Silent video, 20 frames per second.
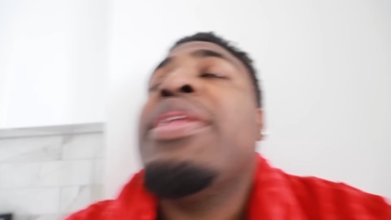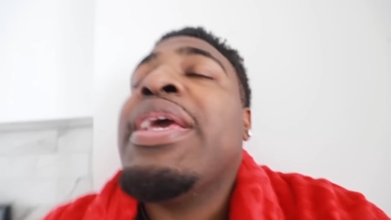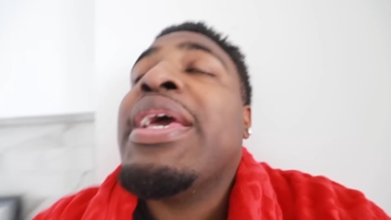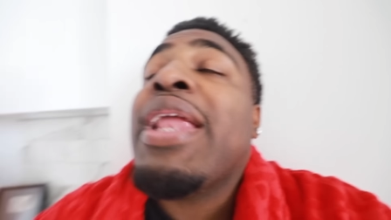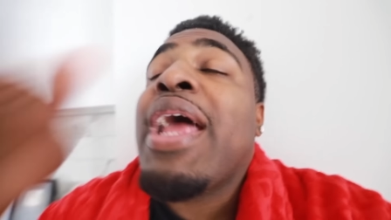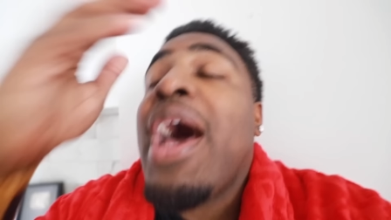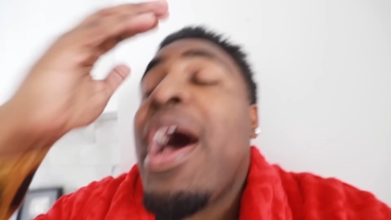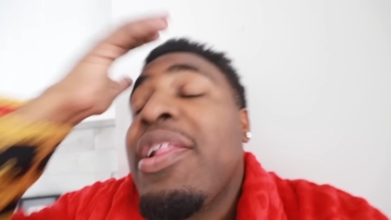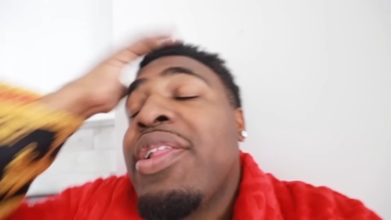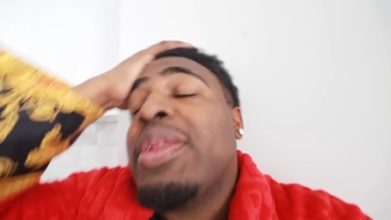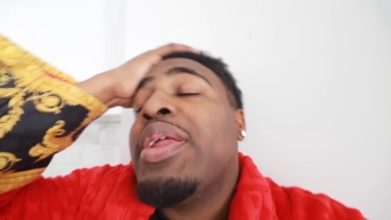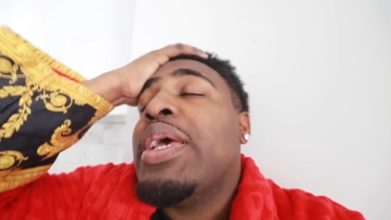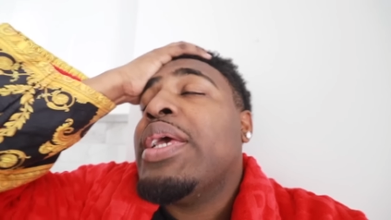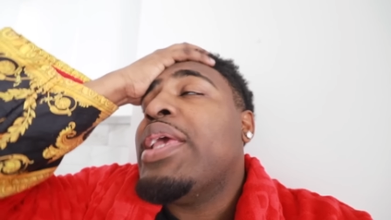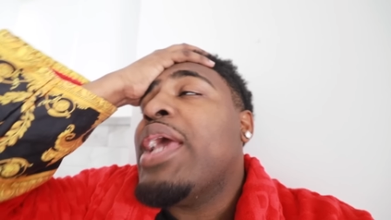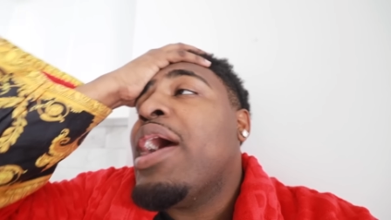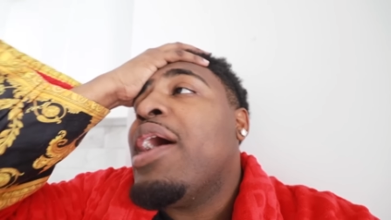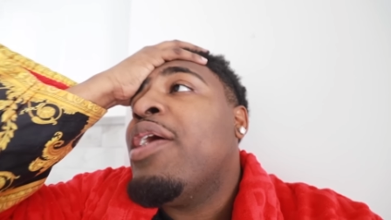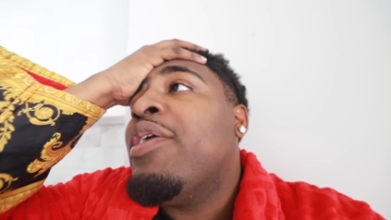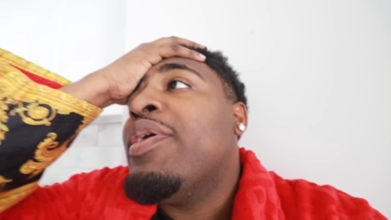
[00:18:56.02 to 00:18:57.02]
did all of that,
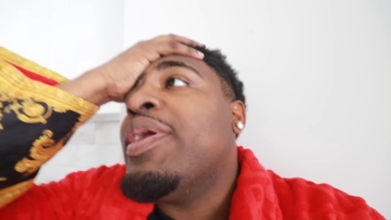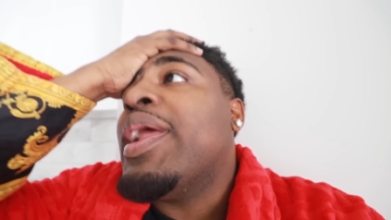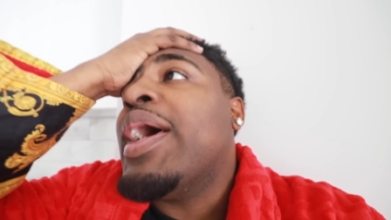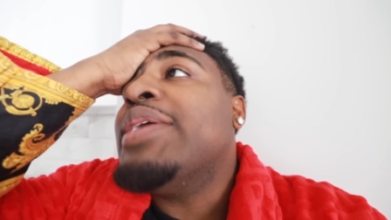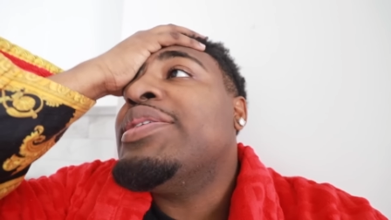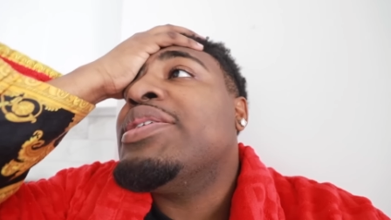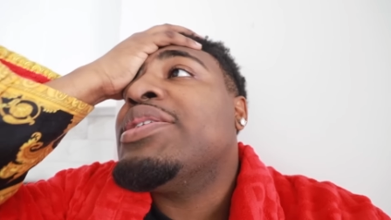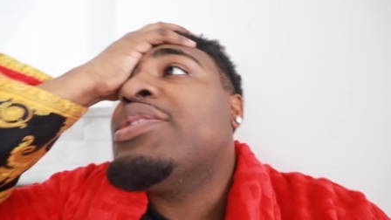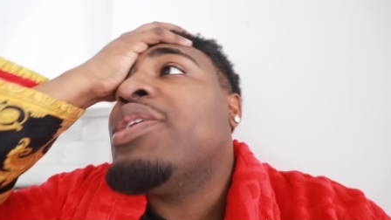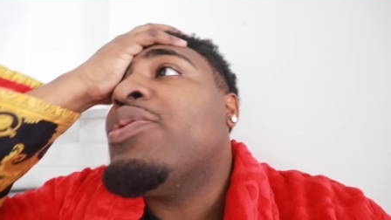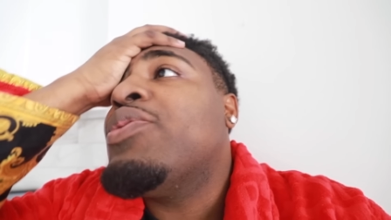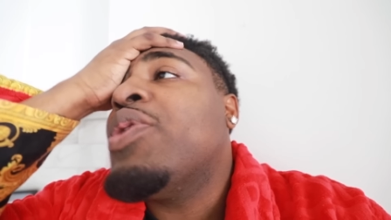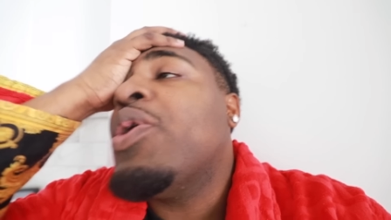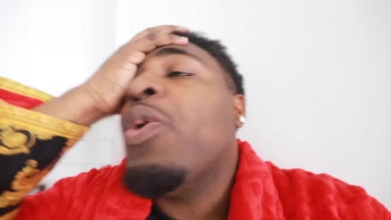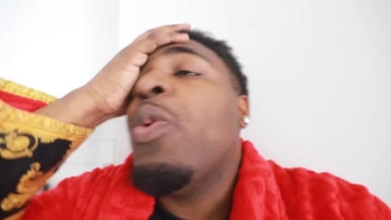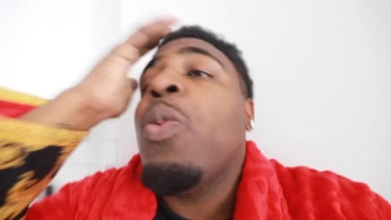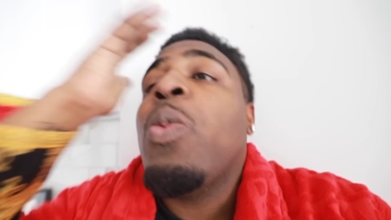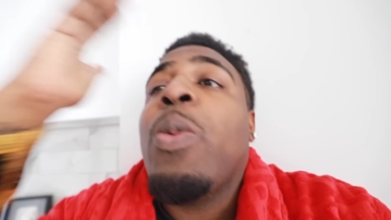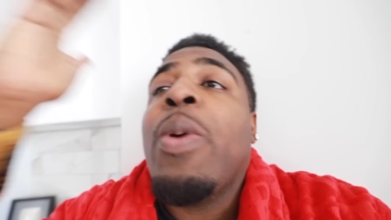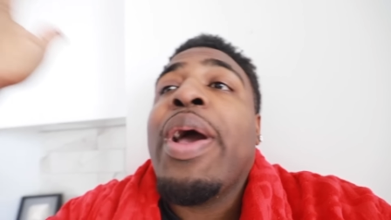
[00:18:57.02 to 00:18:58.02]
y'all, and I just don't
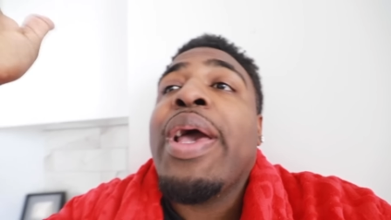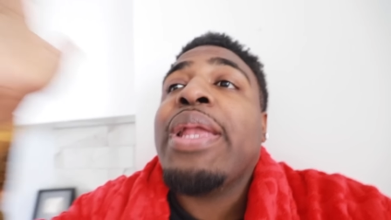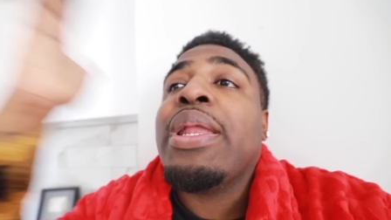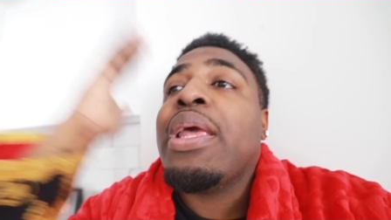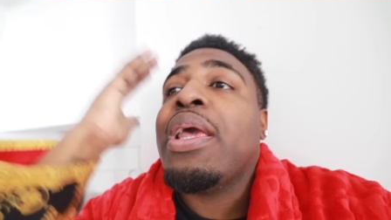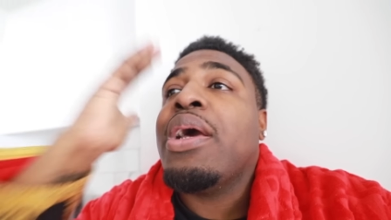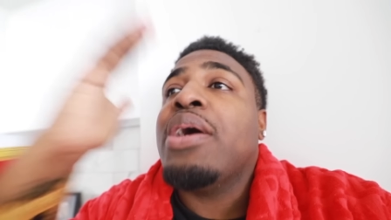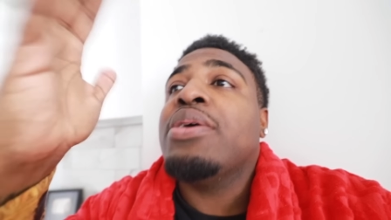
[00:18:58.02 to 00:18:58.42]
know what